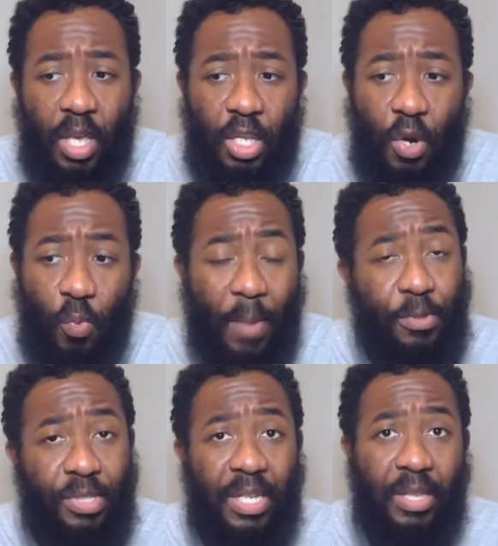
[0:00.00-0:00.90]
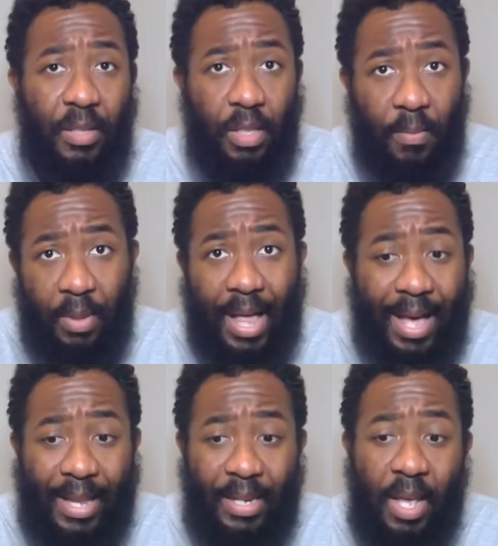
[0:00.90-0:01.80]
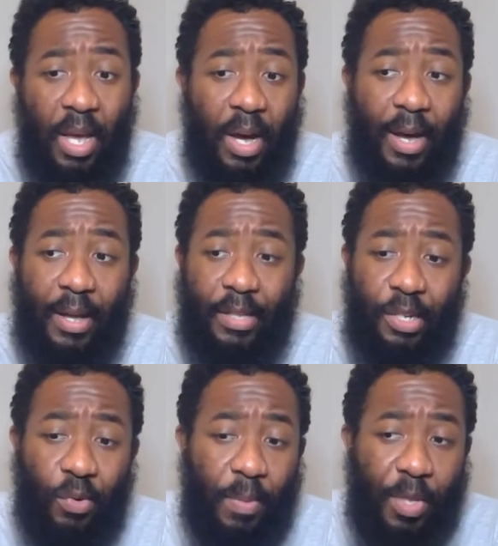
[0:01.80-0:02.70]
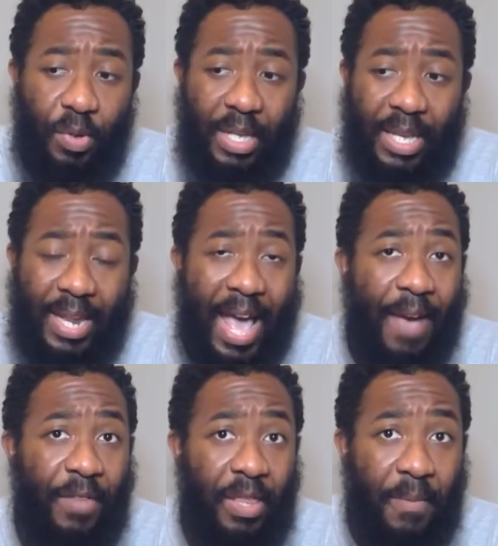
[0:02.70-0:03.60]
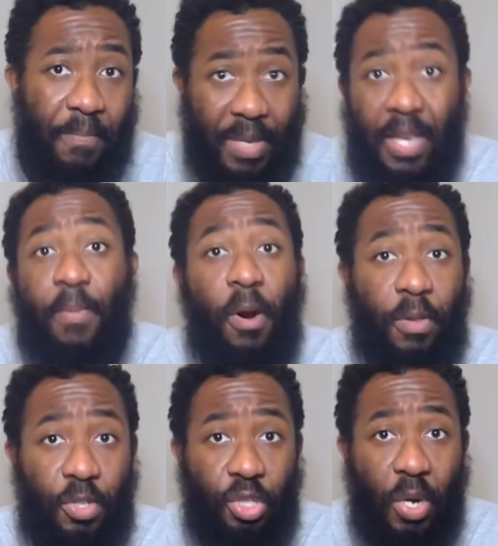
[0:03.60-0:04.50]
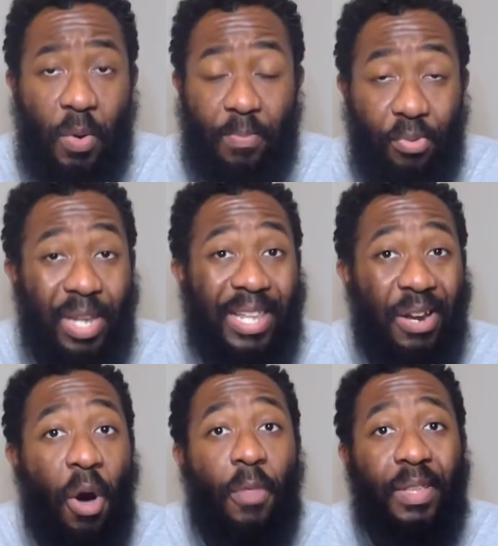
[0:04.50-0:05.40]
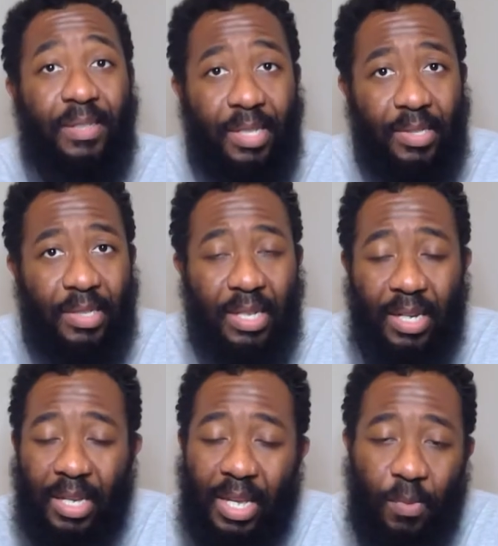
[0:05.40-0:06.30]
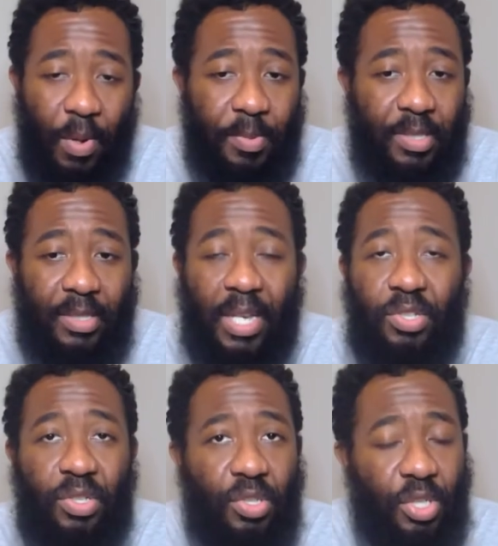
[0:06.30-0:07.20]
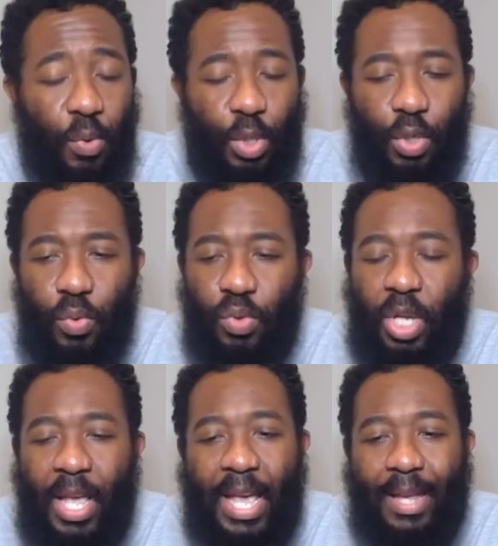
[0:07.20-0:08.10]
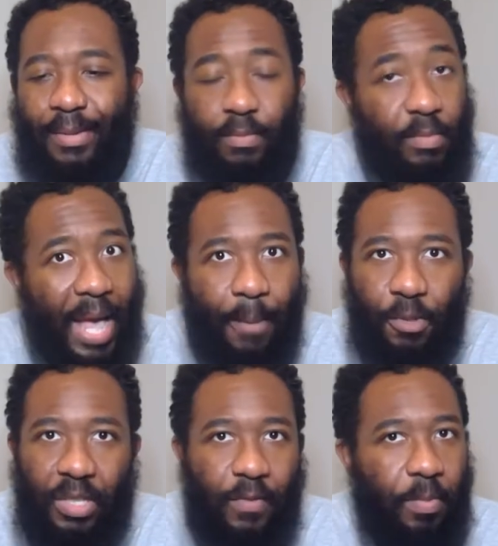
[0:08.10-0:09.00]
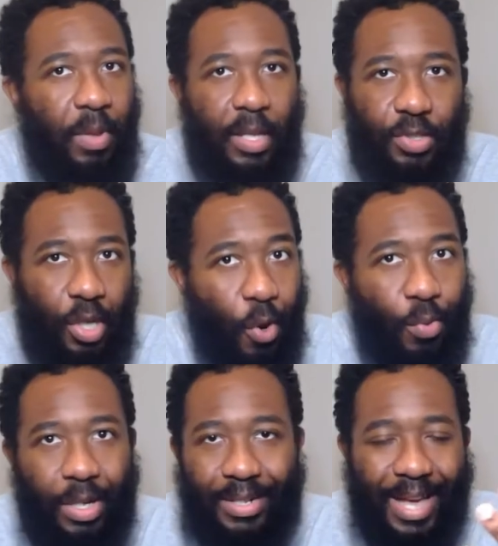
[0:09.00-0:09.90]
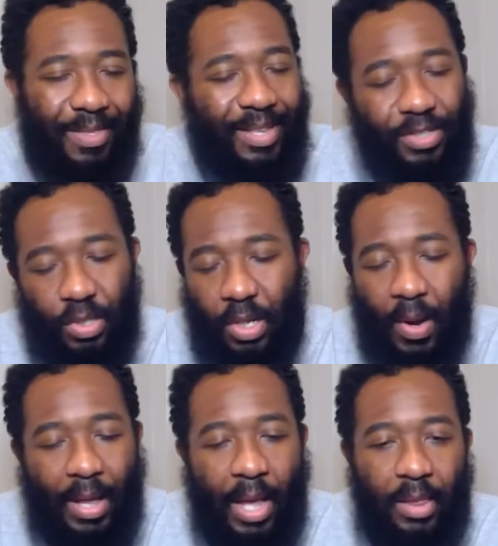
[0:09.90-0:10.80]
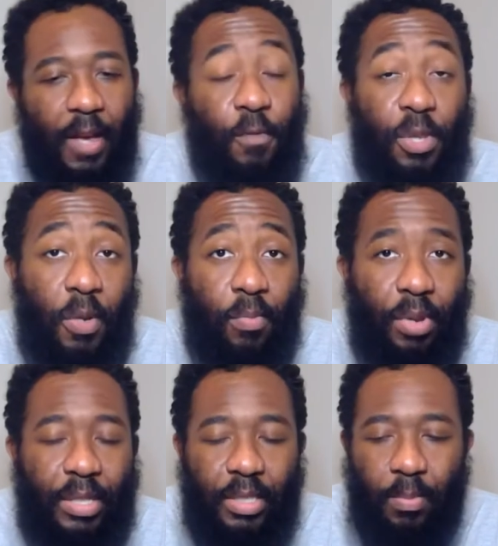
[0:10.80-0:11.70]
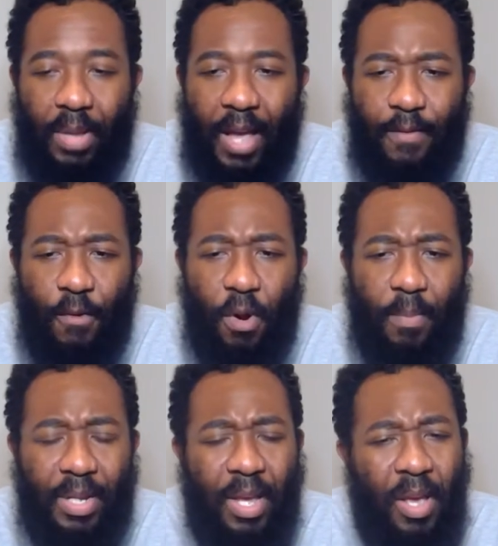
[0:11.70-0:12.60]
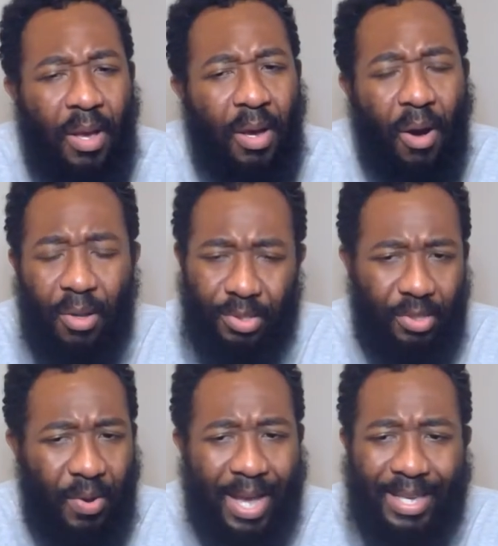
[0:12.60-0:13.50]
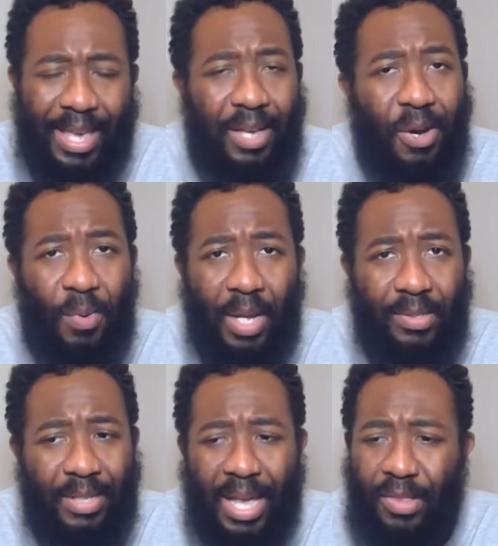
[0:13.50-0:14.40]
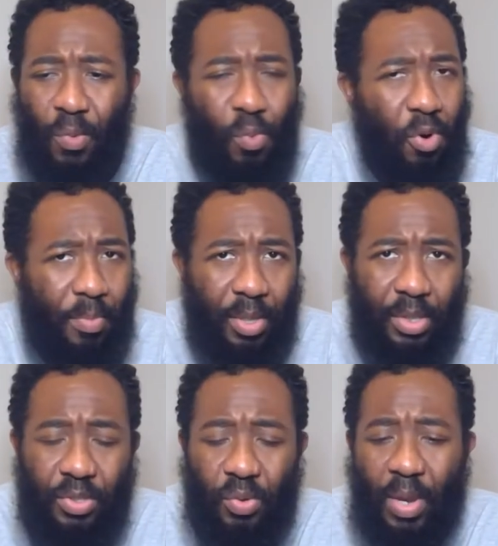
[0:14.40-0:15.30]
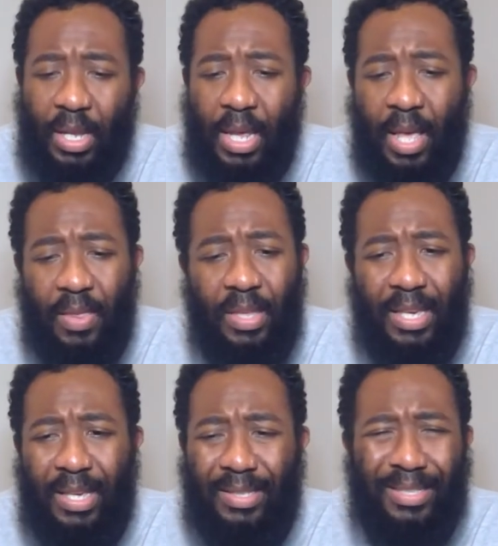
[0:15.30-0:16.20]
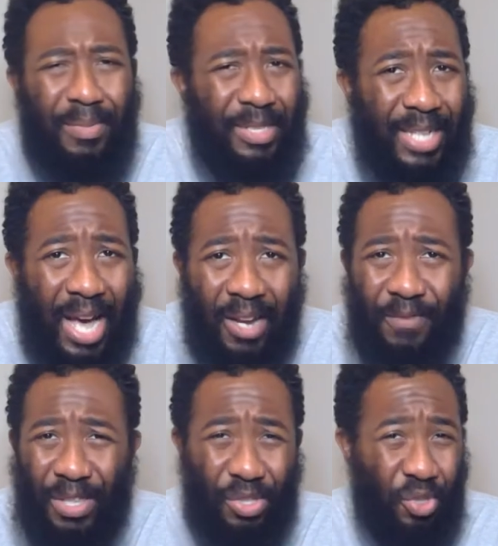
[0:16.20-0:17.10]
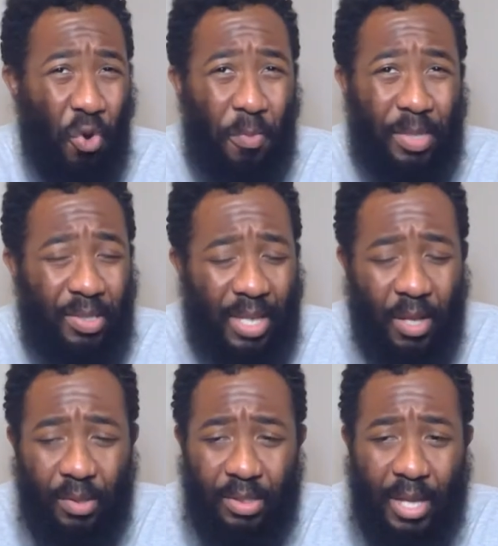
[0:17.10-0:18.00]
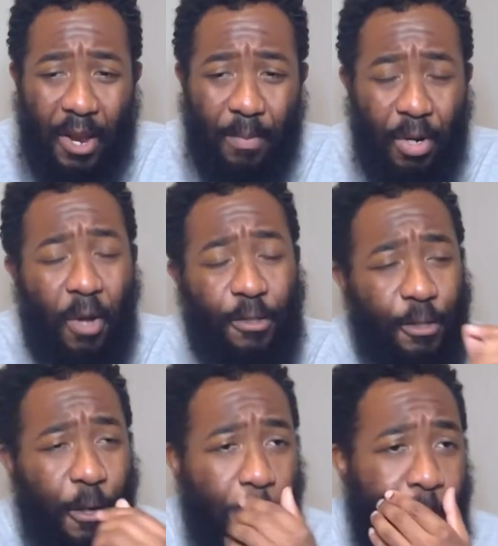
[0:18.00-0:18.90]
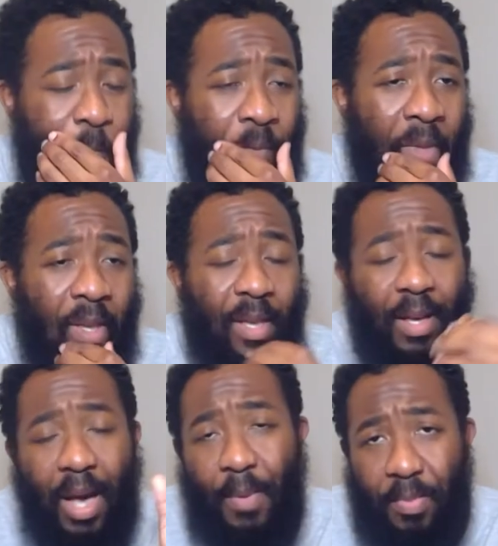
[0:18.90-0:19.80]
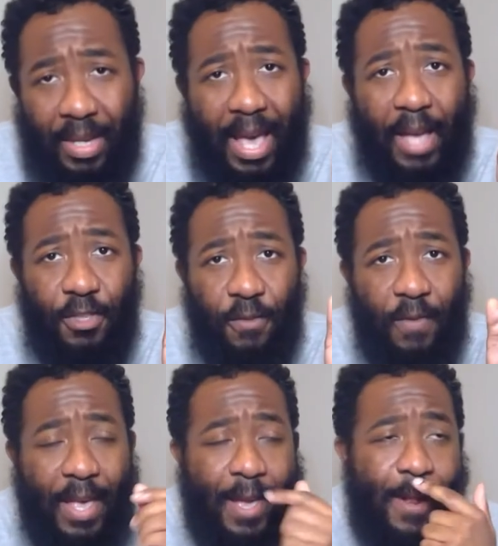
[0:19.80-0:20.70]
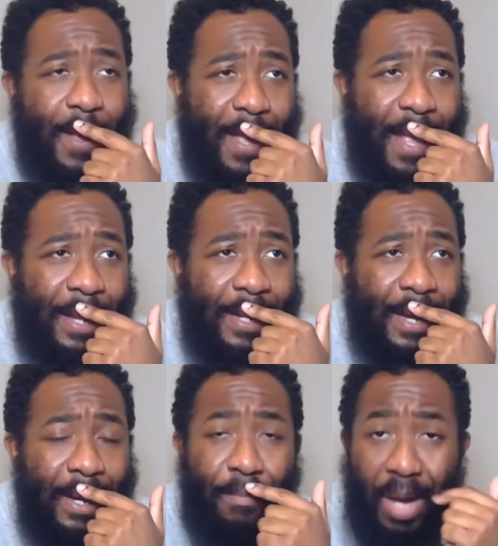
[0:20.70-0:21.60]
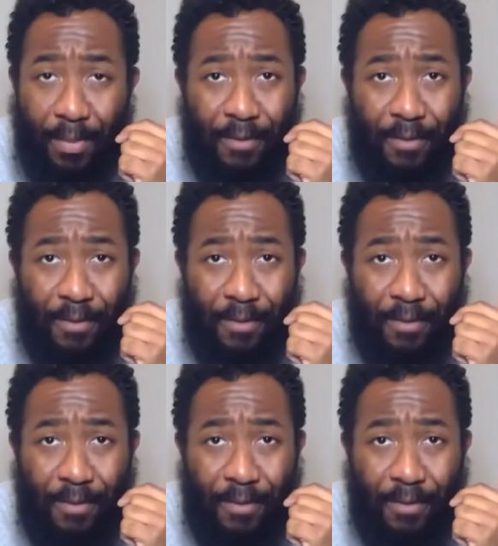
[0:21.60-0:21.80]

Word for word: you know, representing the, the blind, uh, you know, community and having them be a part of the show and bringing that authenticity. And again, representation is so huge in Apple TV Plus, Coda. Now this, you know, I, I love what bringing to the platform, but also i can't go without saying the world building is great the cinematography the scope the scale is there but also I'm a big action fan, and uh, Baba